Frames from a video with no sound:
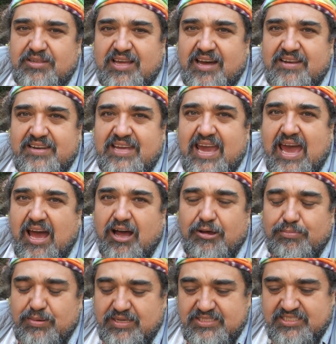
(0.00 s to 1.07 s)
without any
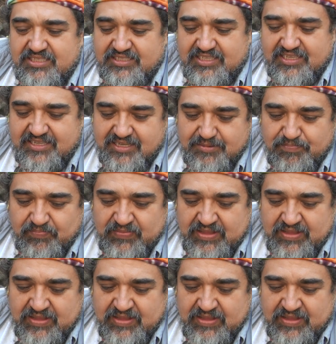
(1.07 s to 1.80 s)
help. I just did it,